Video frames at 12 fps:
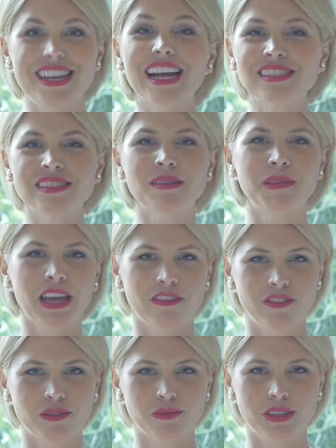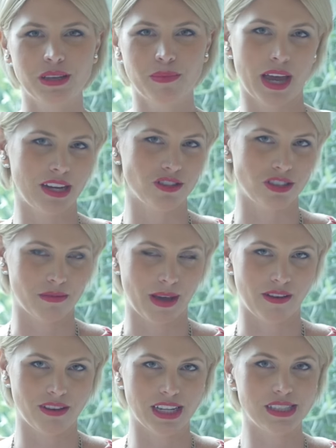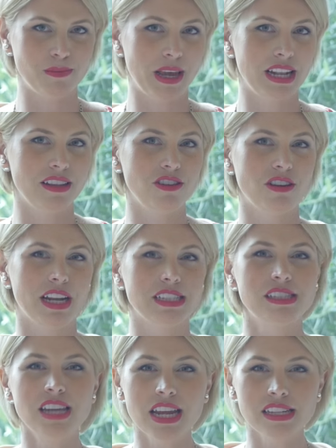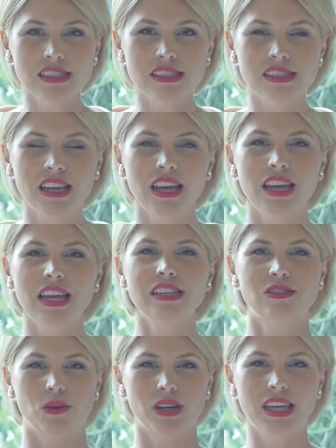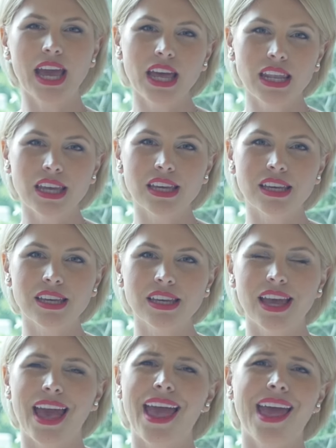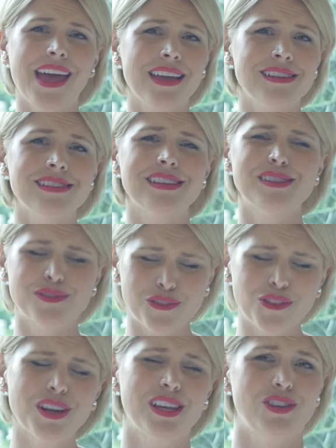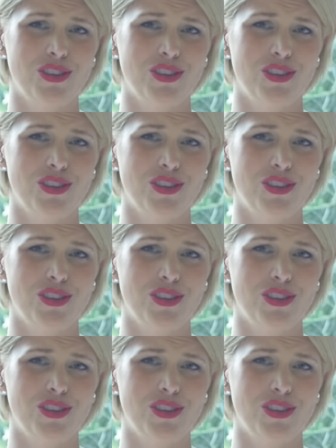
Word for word: Next, something I feel really passionate about. It's made in the United States, it's organic, and it's freaking